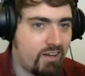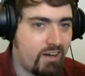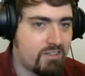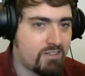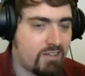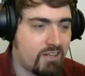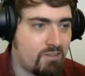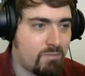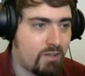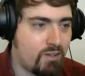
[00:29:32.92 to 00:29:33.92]

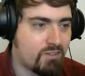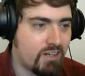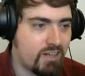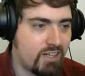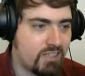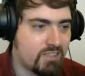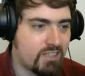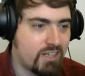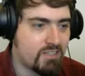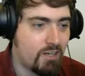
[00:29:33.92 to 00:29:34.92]
Understandably, it looks like Khal's
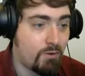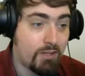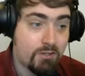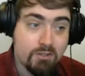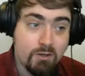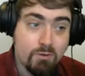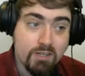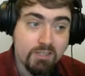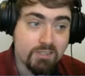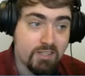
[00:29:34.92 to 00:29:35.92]
attention... Oh, yes, no,
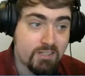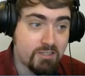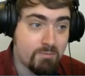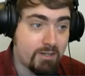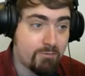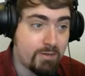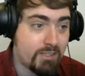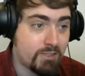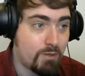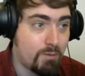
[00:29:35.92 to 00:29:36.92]
Khal's attention might have been
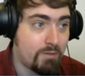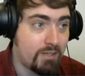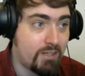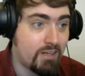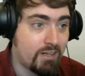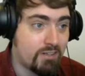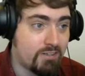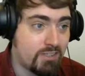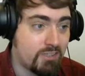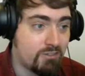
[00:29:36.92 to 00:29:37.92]
elsewhere, but he
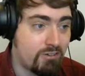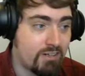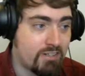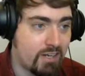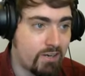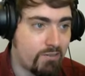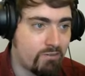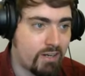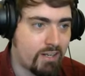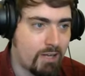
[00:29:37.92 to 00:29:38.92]
still tries to get up a
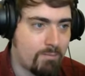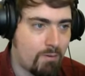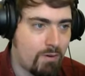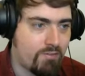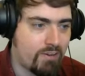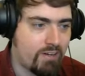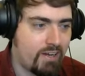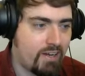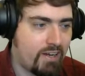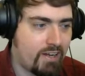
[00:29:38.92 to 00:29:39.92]
reclaim. However,
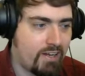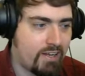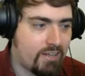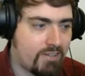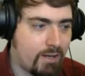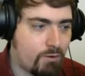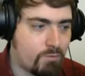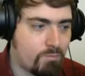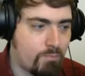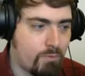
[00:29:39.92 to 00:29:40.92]
he's
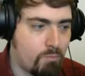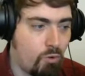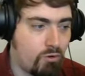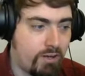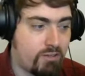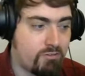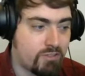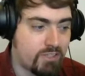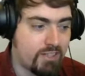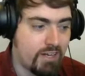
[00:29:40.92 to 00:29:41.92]
now more
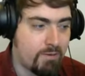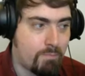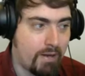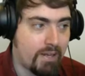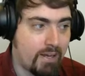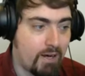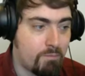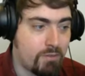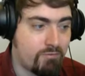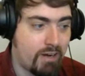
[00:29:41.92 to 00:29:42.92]
interested in picking
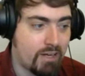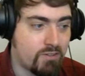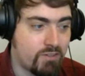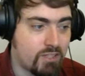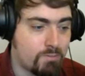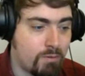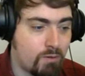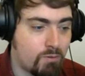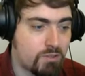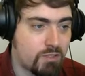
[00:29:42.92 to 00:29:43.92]
up the wrecks of these
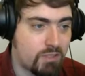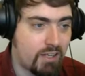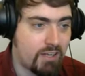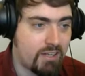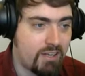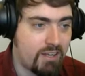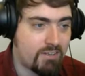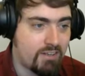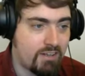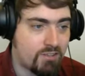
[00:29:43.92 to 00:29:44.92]
boats than he
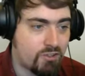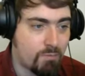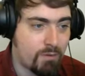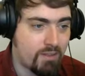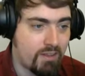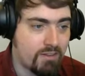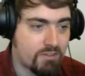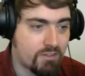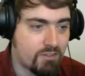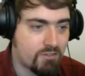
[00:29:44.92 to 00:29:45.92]
is in stopping
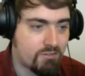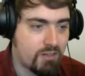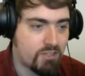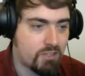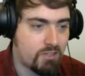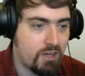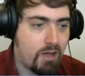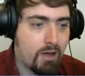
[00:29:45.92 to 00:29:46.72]
this construction.